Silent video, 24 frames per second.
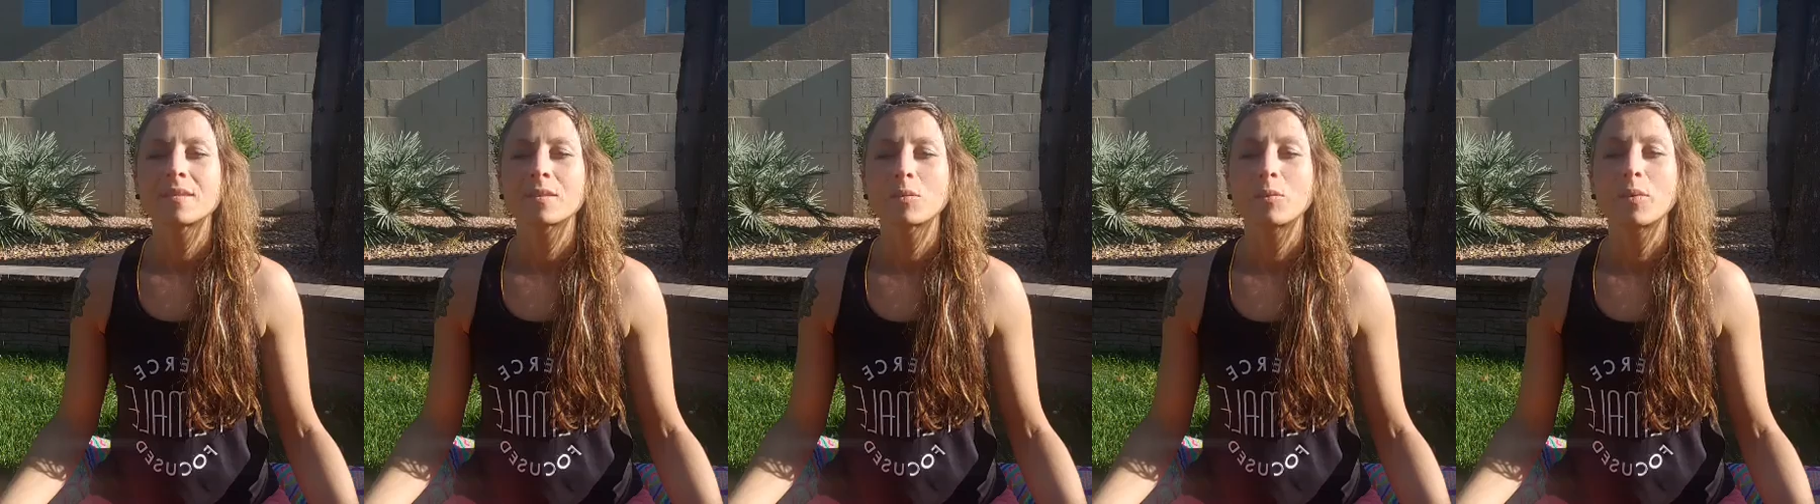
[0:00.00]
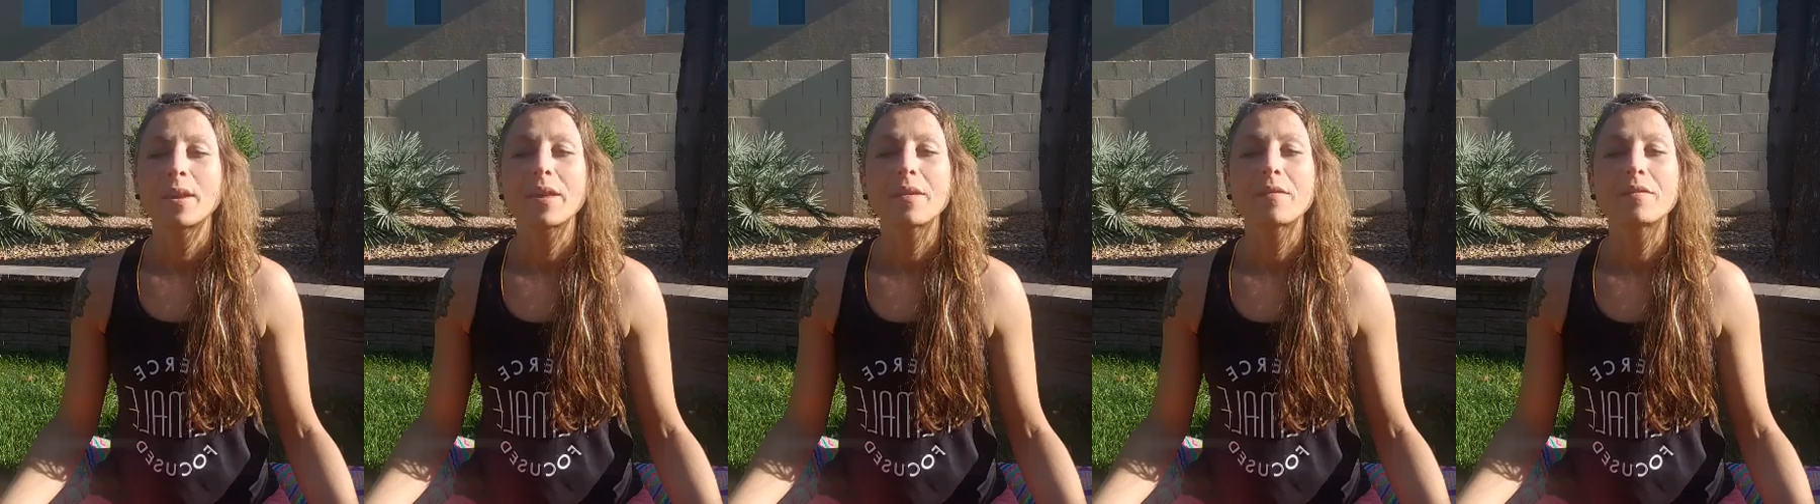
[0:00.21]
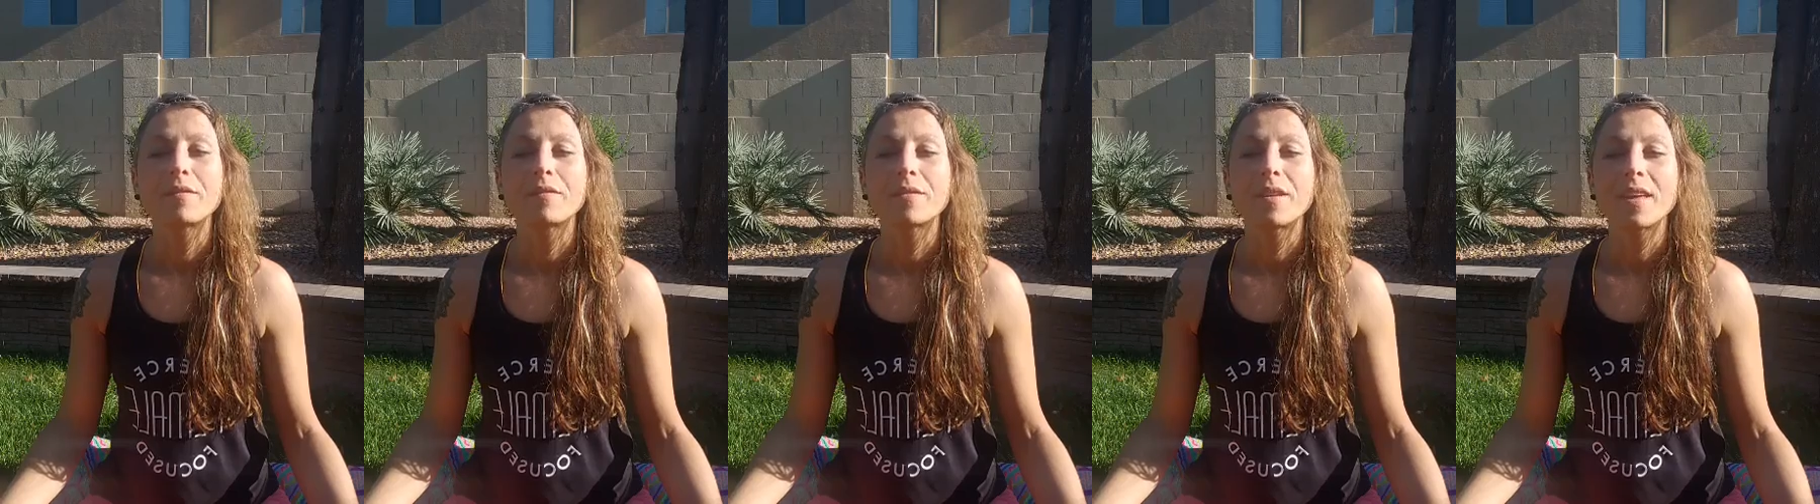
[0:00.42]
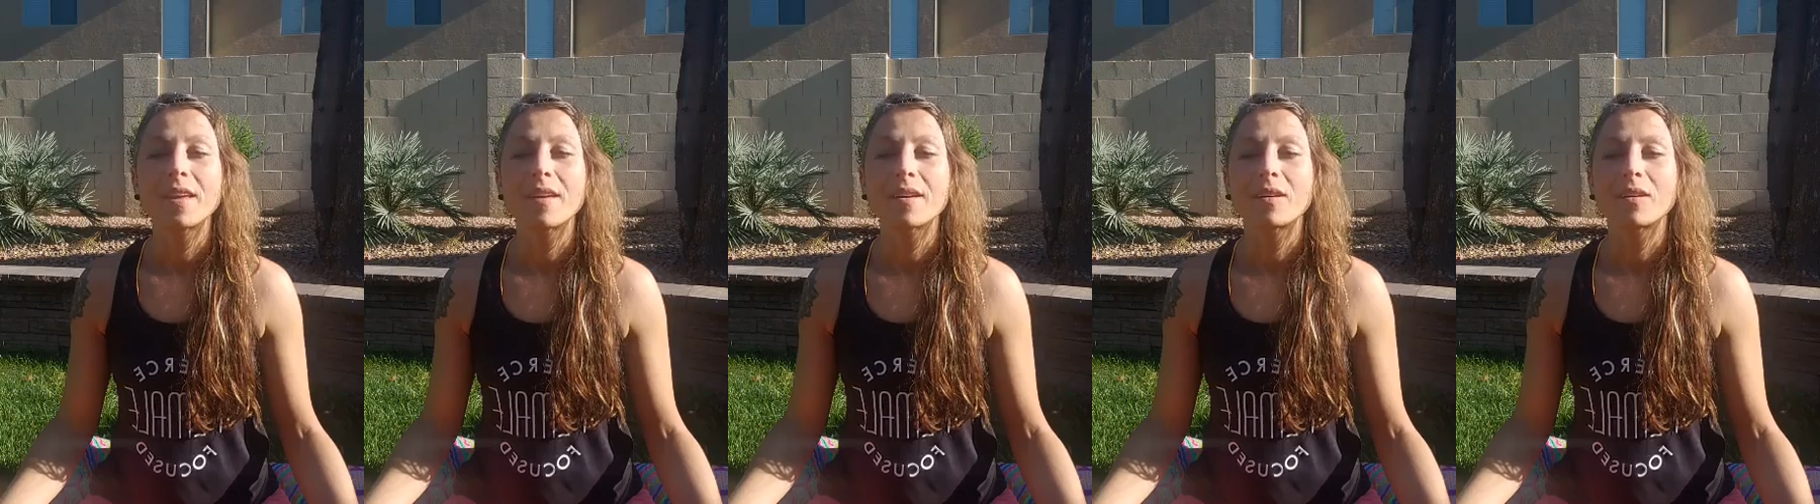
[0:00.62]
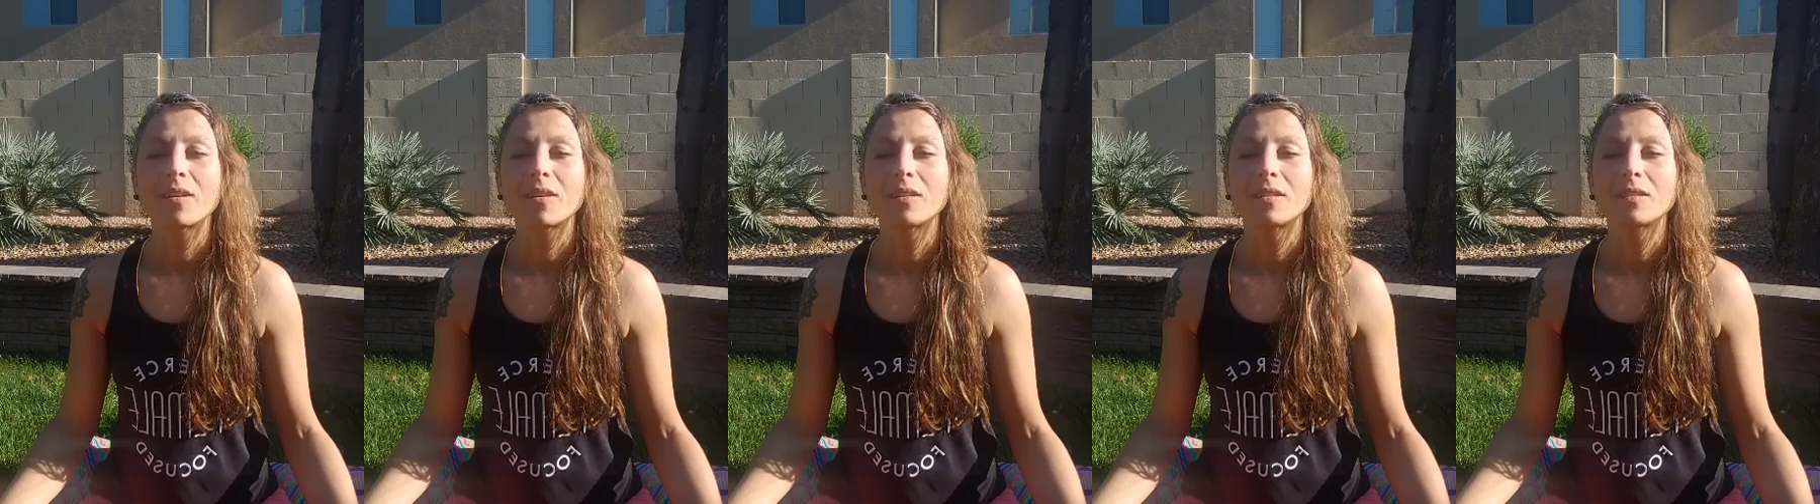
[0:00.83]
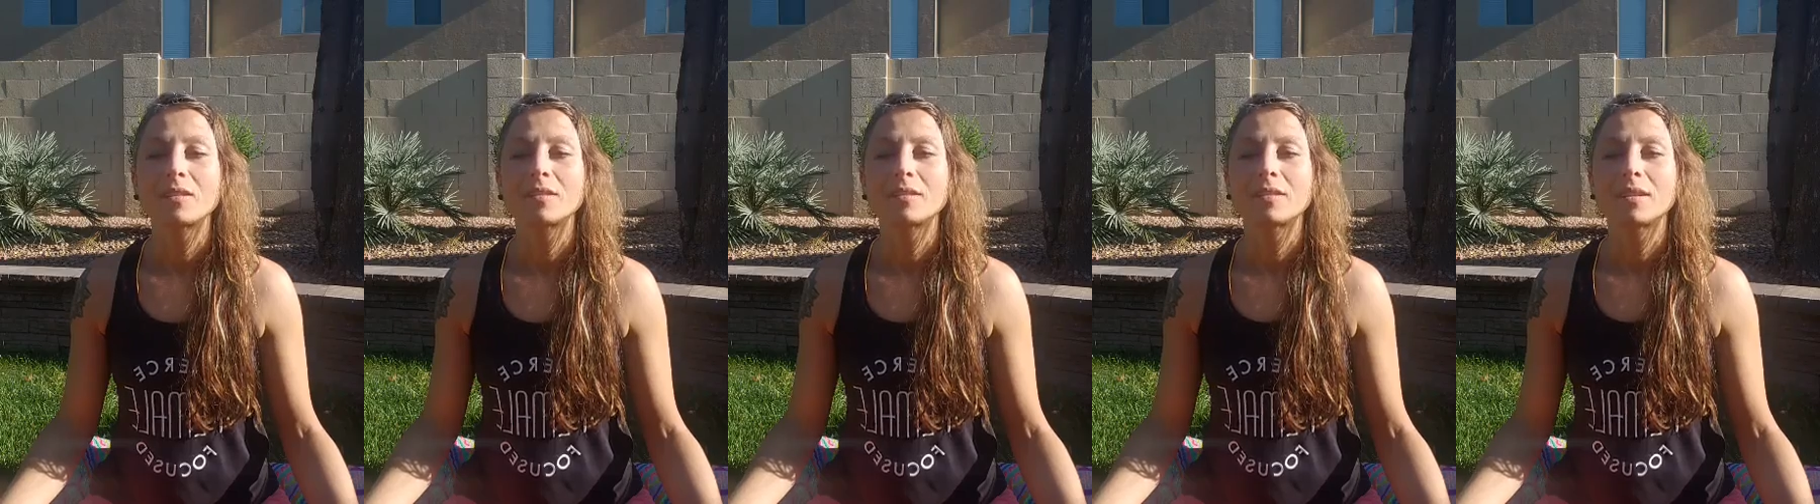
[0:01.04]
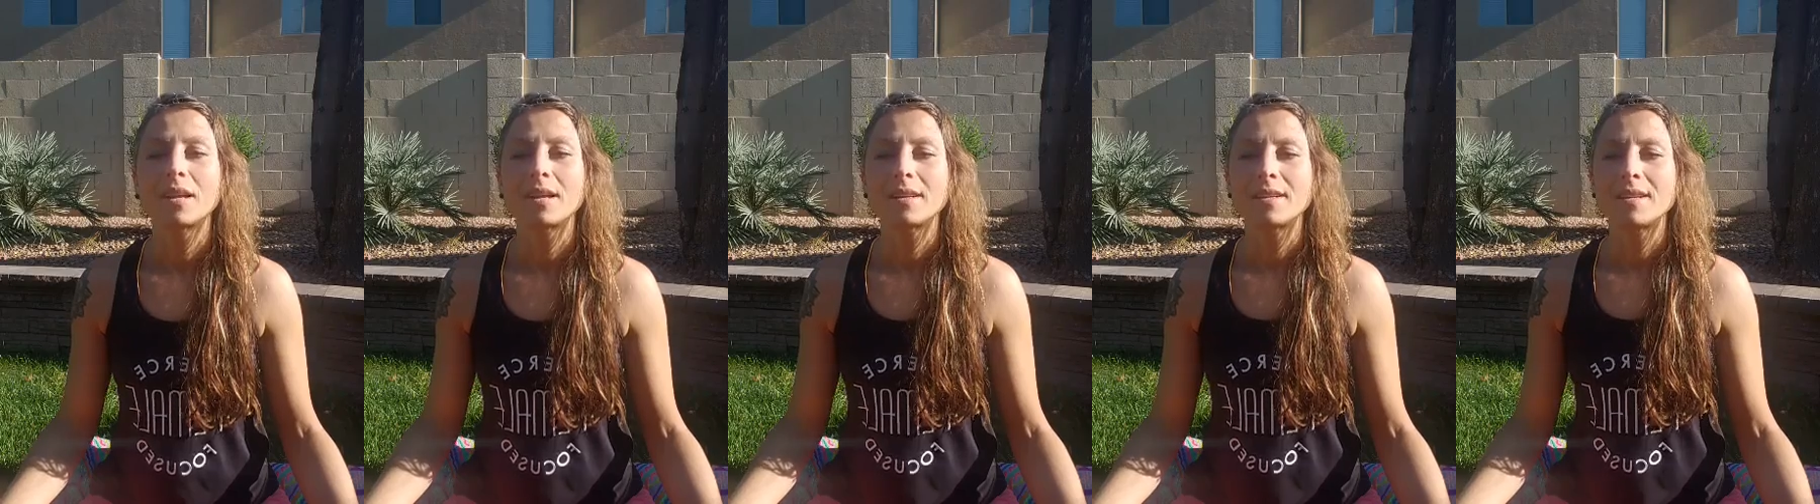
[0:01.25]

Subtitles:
we feel a